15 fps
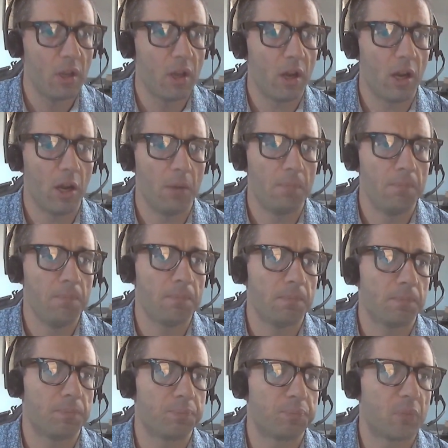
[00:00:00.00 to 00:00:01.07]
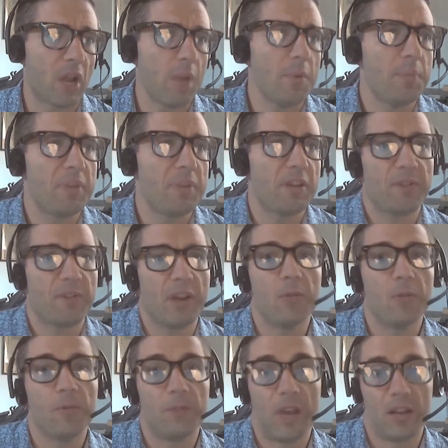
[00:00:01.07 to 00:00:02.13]
I'm a big fan
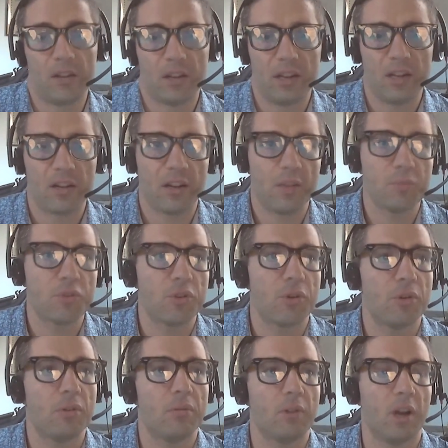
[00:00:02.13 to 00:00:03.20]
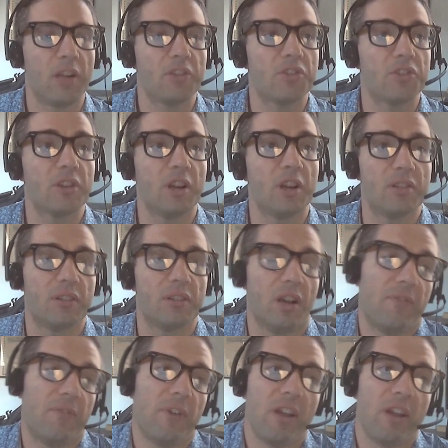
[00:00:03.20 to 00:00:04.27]
of Venn diagrams, so I
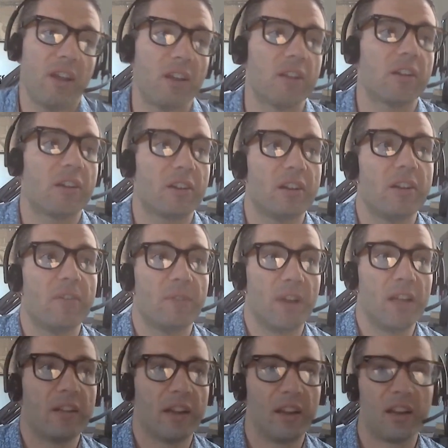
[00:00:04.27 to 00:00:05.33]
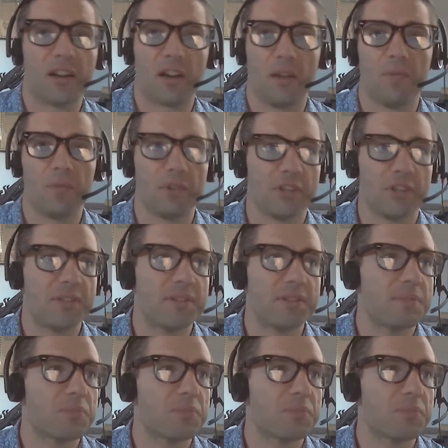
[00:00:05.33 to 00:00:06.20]
went ahead and created a Venn diagram for this.